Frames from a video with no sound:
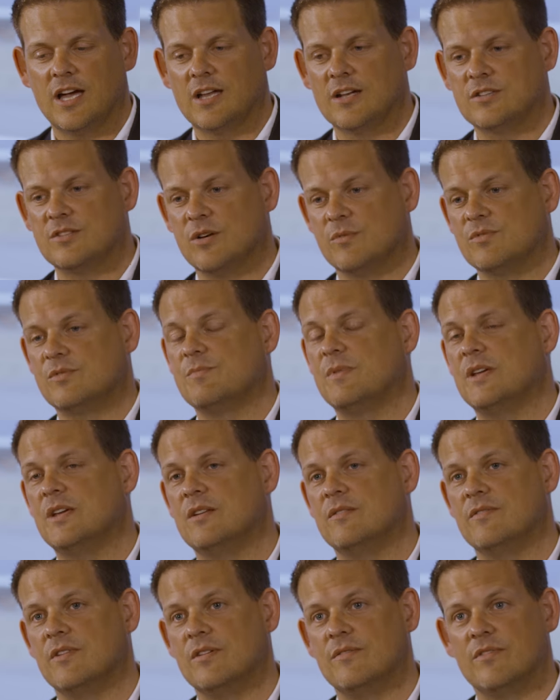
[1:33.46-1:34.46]
and a top speed of
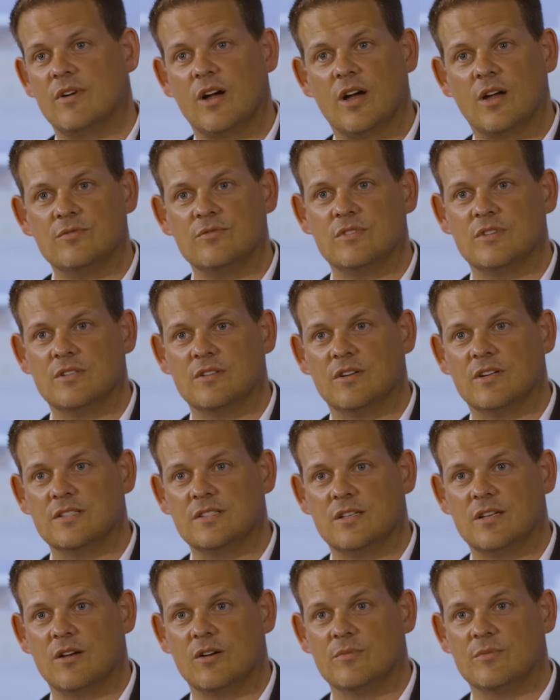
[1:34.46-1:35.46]
over 190
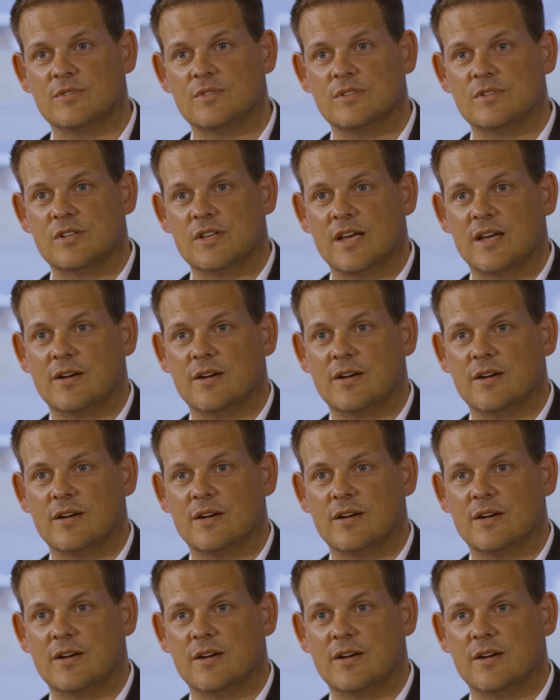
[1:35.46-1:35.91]
kilometres an